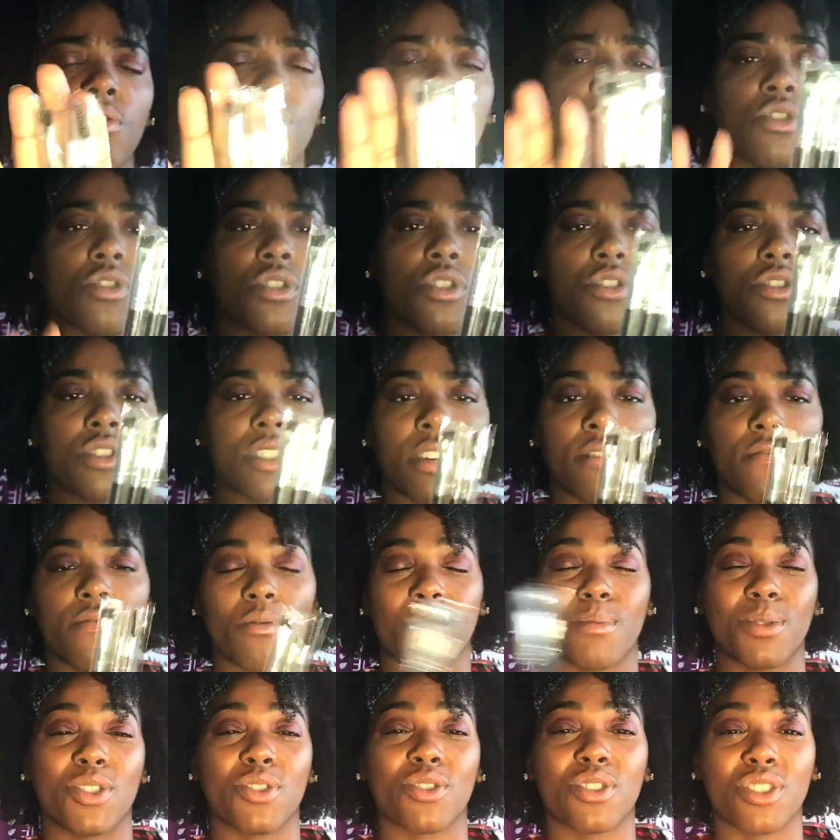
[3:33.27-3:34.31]
what you could use that for,
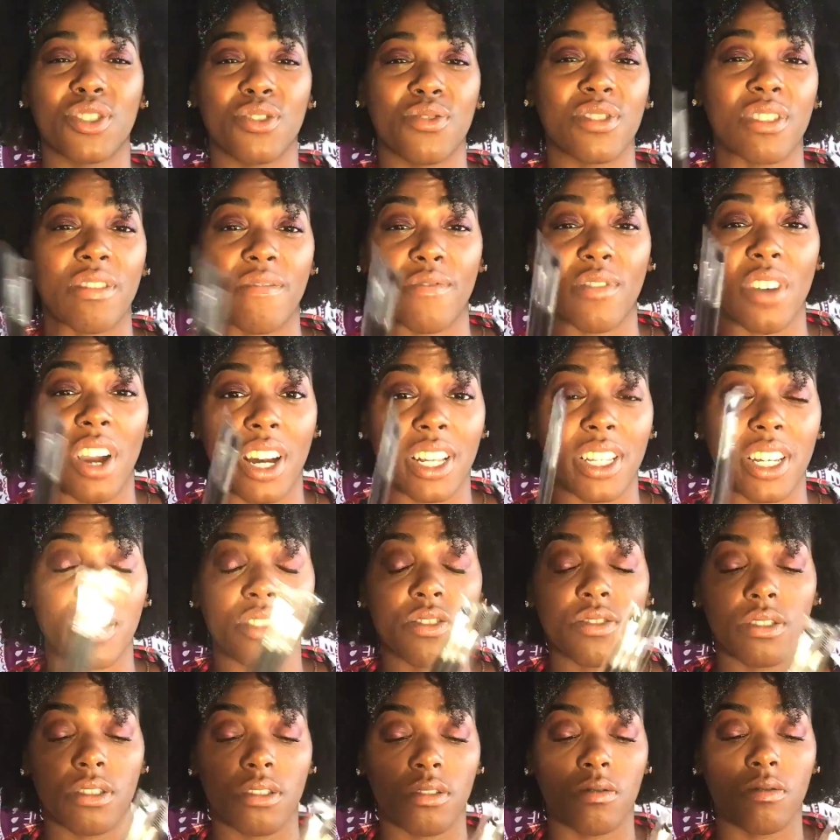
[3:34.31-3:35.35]
but you could use it for
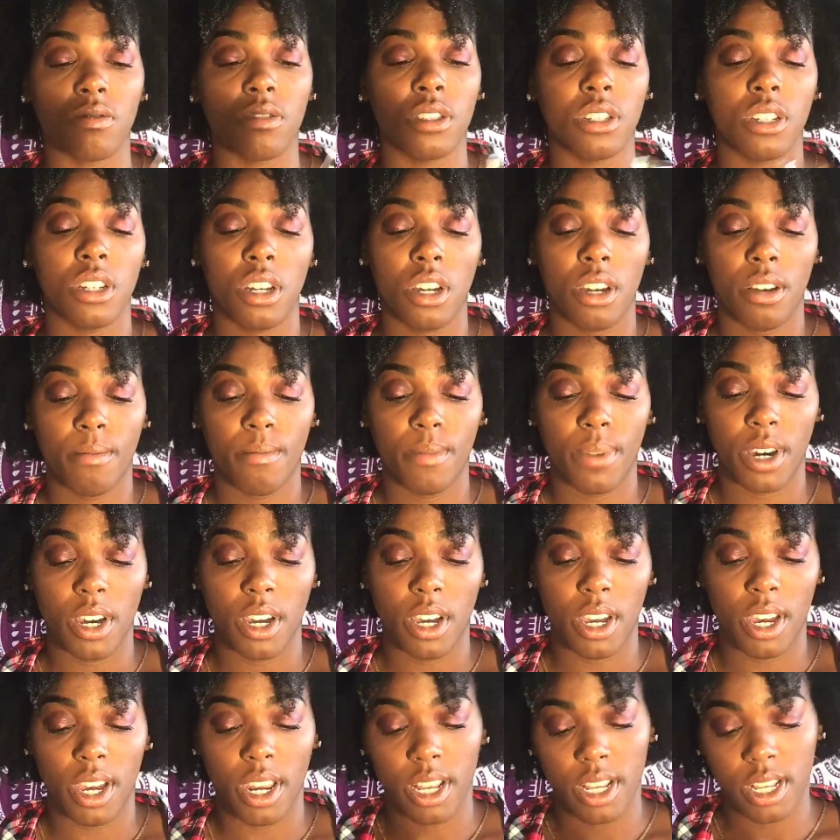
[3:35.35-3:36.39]
eyeliner too.
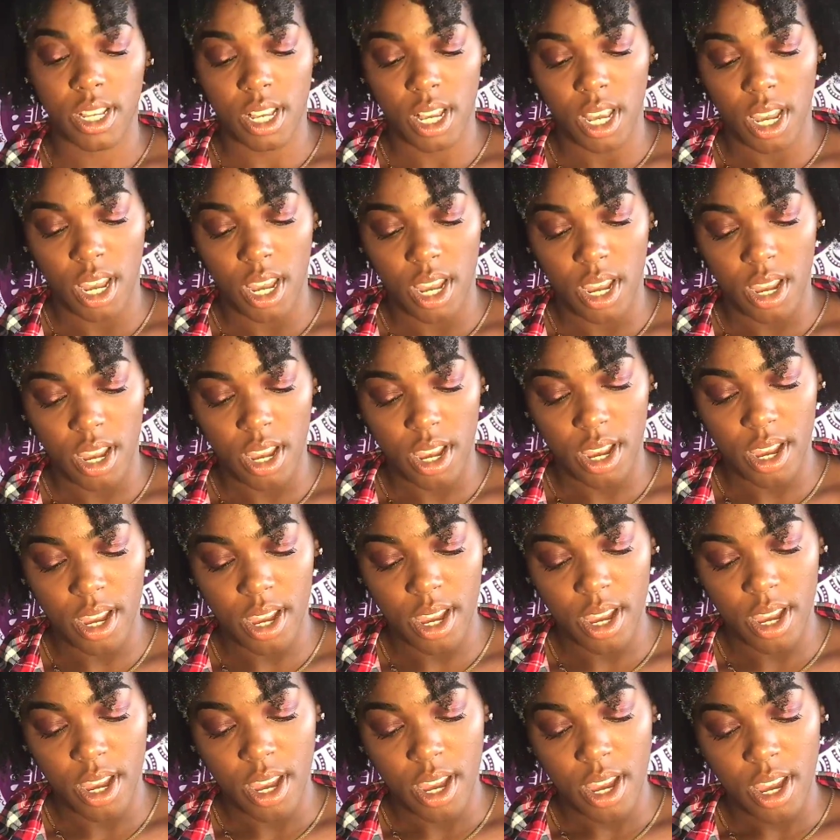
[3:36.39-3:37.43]
And it's a
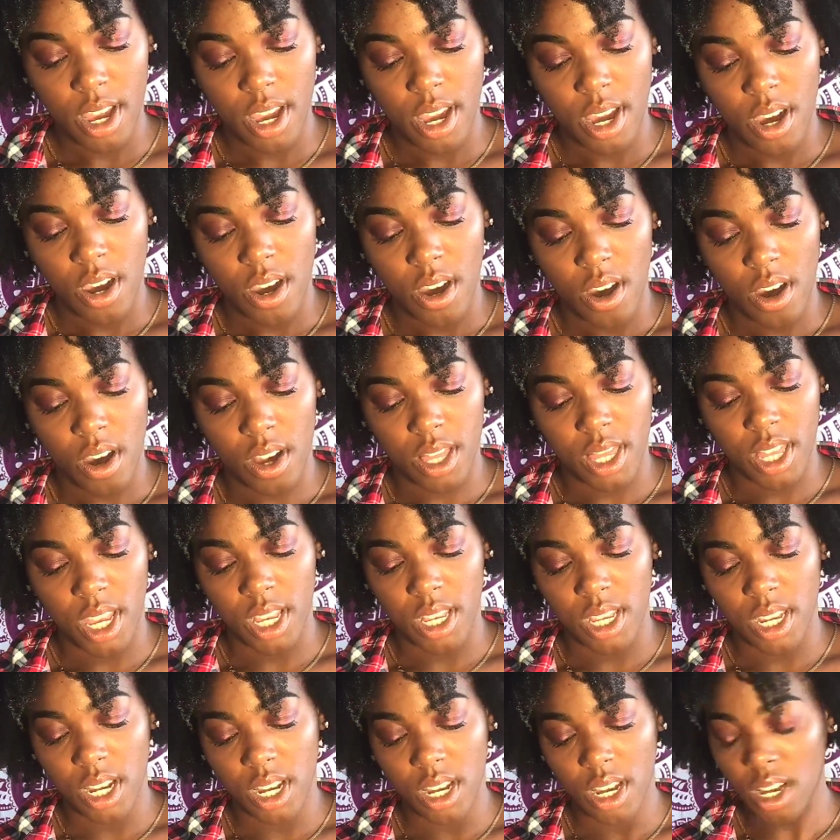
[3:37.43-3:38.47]

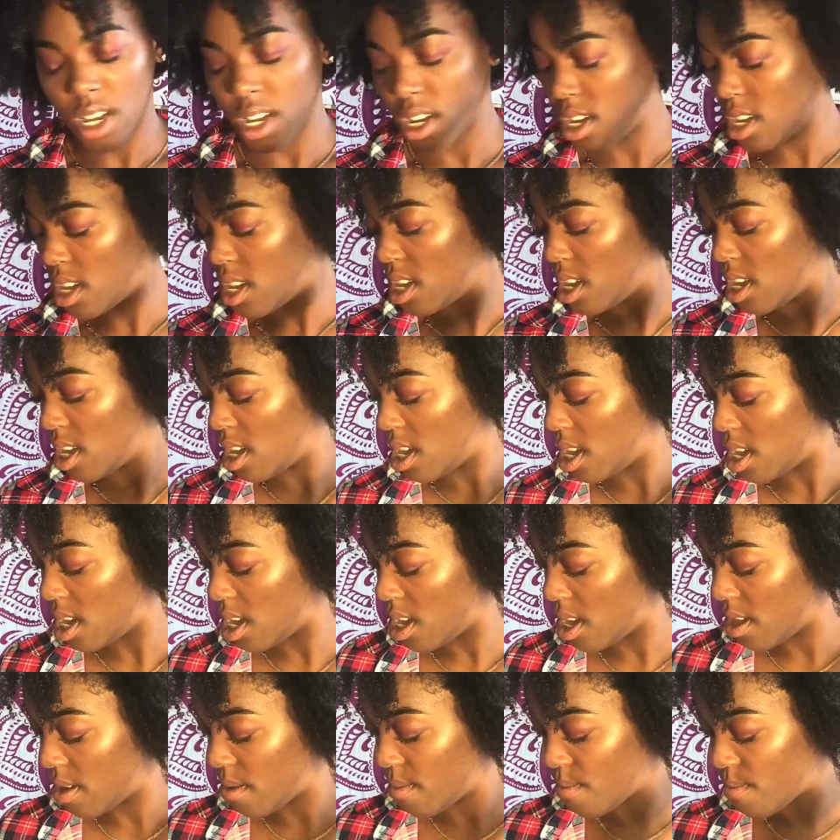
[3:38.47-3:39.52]
Authentica
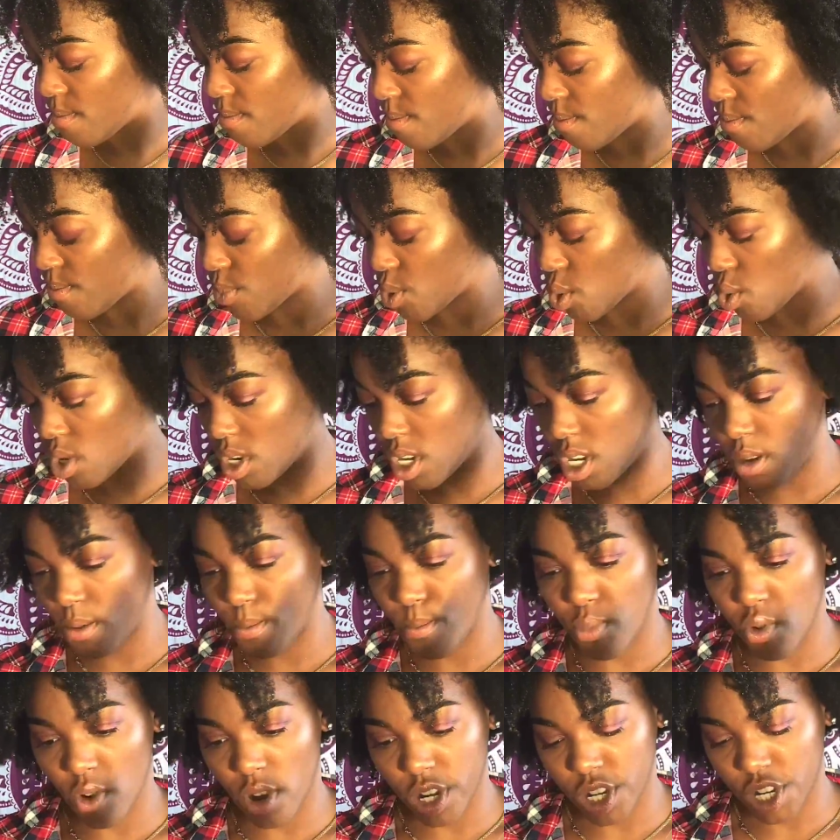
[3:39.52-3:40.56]
3
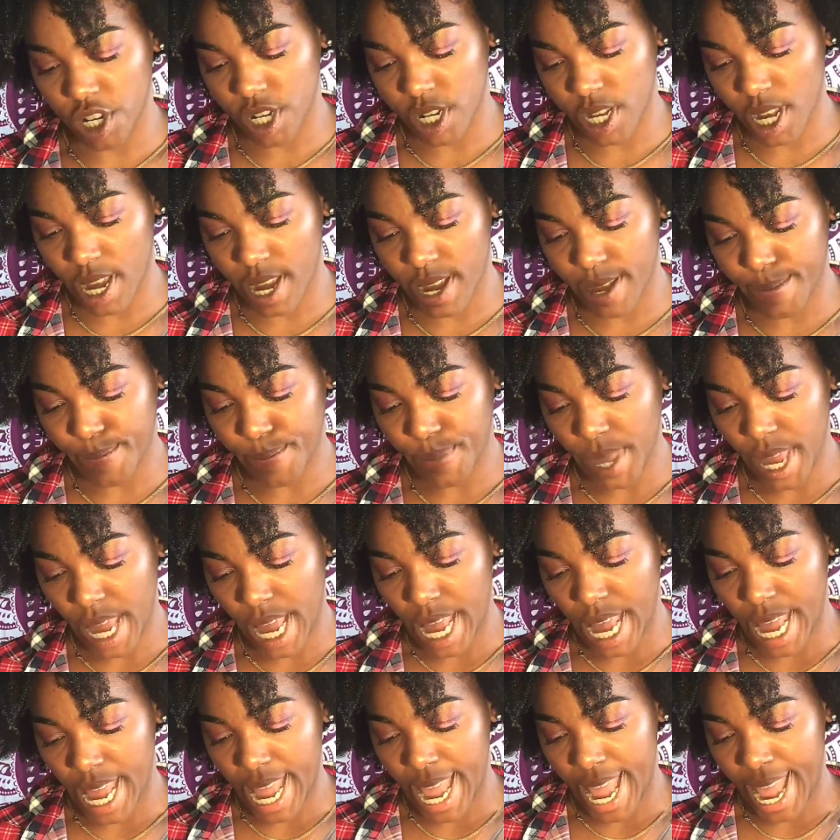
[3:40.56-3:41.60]
brush set.
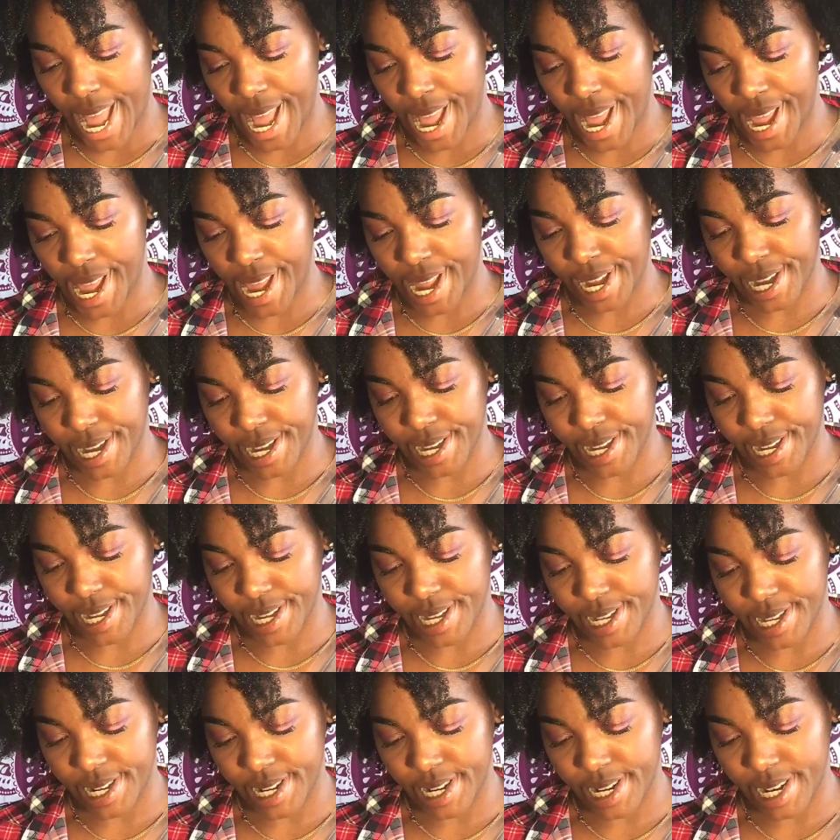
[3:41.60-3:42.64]

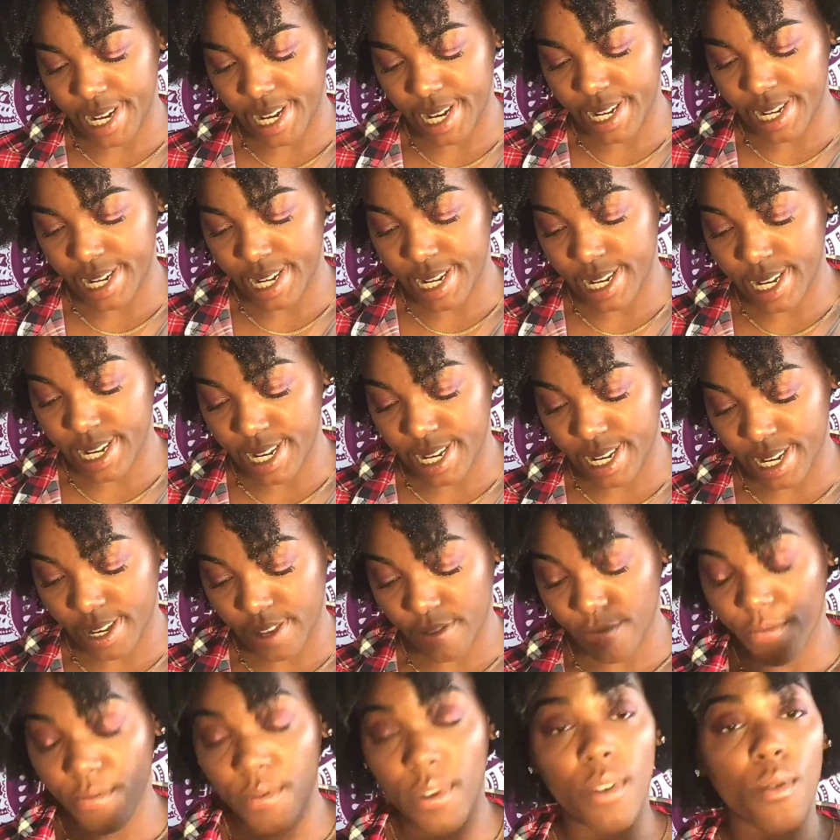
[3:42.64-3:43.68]
And it is
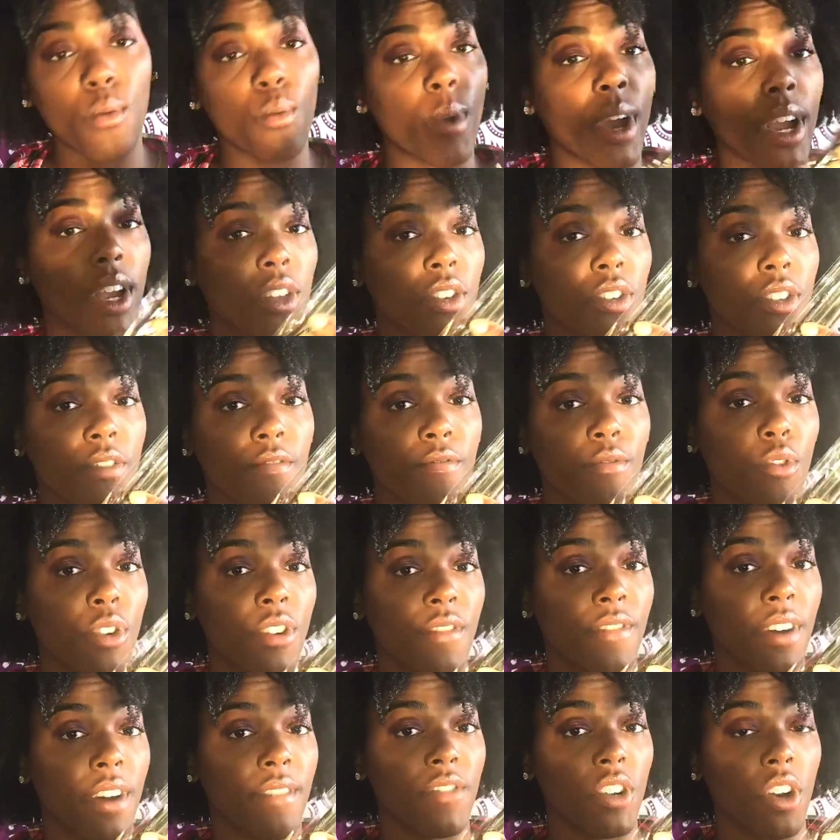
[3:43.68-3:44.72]
regularly
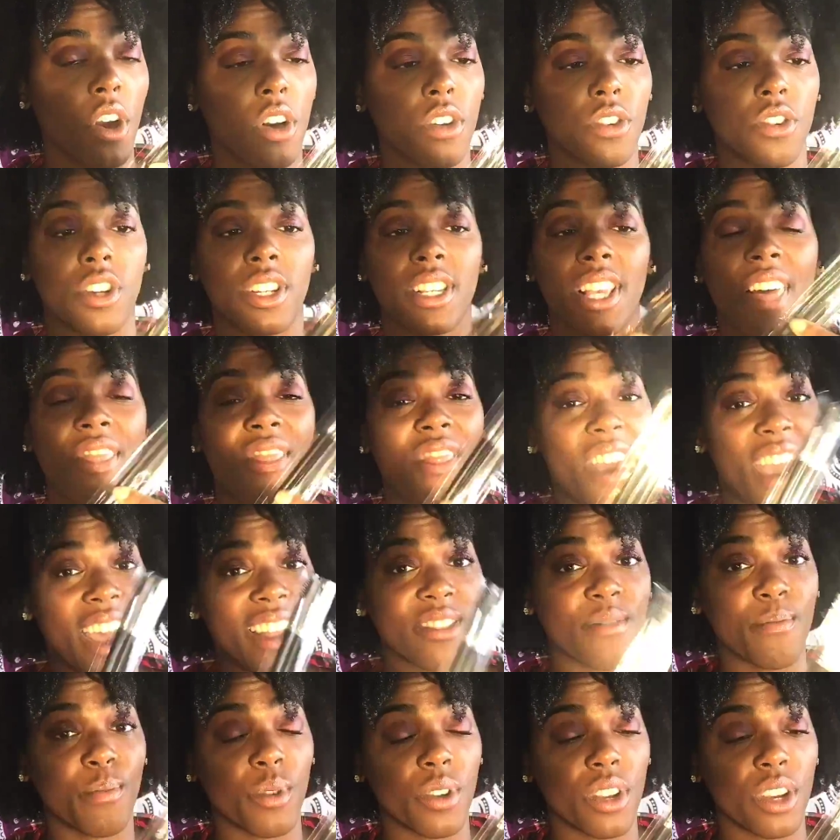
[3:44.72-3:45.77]
$45, and
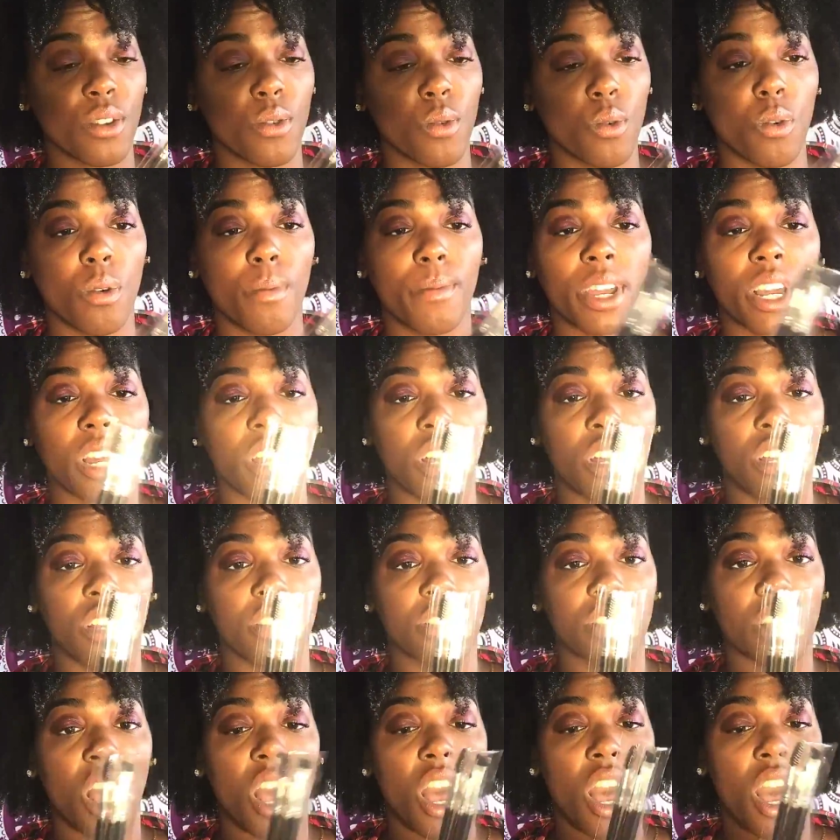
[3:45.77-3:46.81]
that's pretty cool because